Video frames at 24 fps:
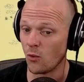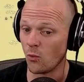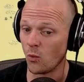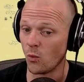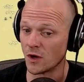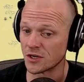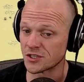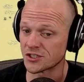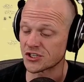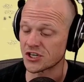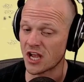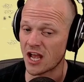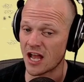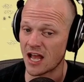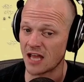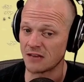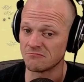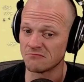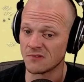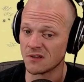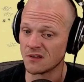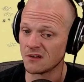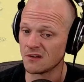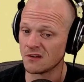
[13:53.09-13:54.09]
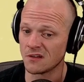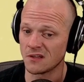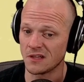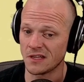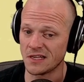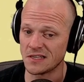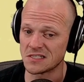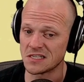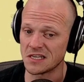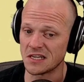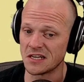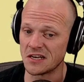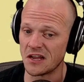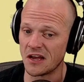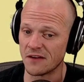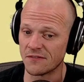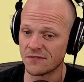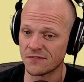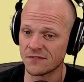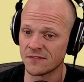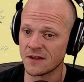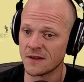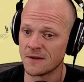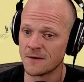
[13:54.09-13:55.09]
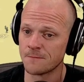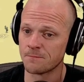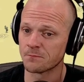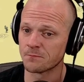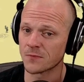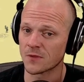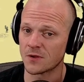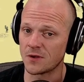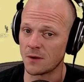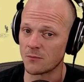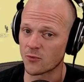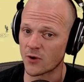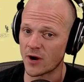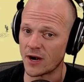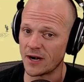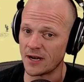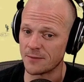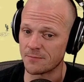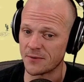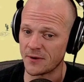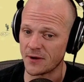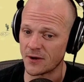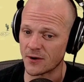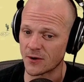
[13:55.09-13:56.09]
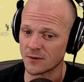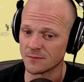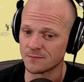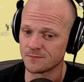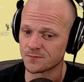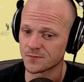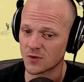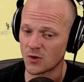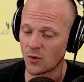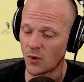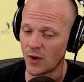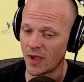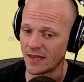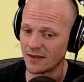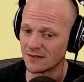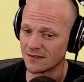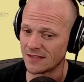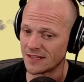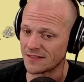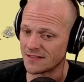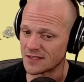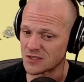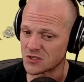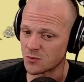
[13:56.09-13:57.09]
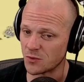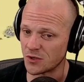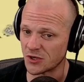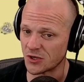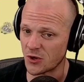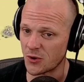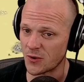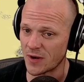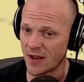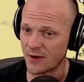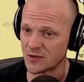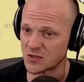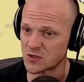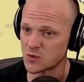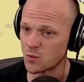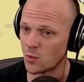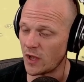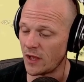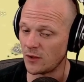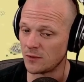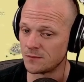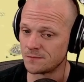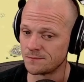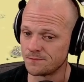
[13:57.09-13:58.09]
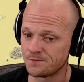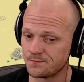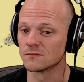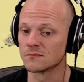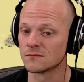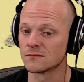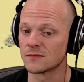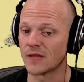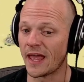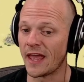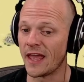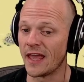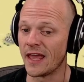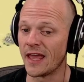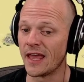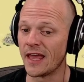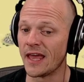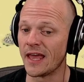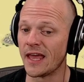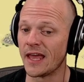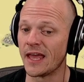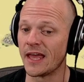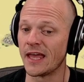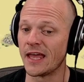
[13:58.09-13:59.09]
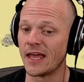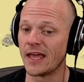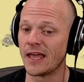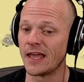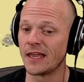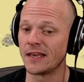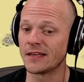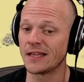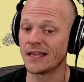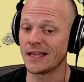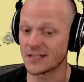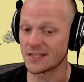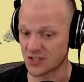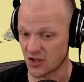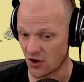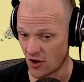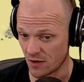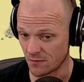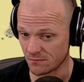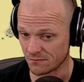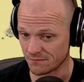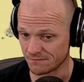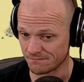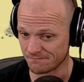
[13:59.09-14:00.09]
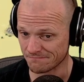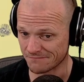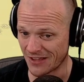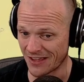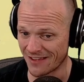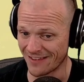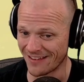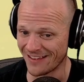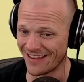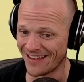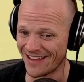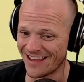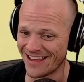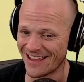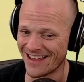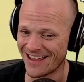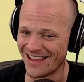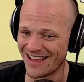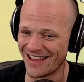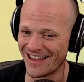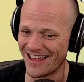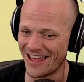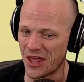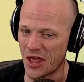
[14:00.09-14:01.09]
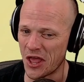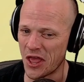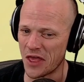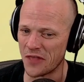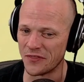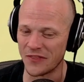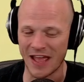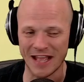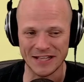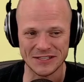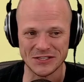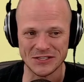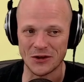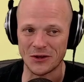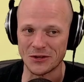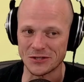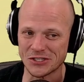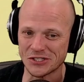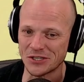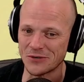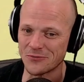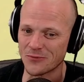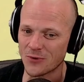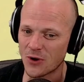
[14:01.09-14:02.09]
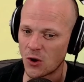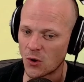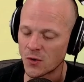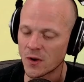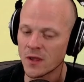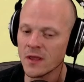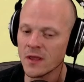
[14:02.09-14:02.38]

One shot, easy enough. Come right up here. Go ahead and let this one go down as well. And it's gone. And that's all she wrote.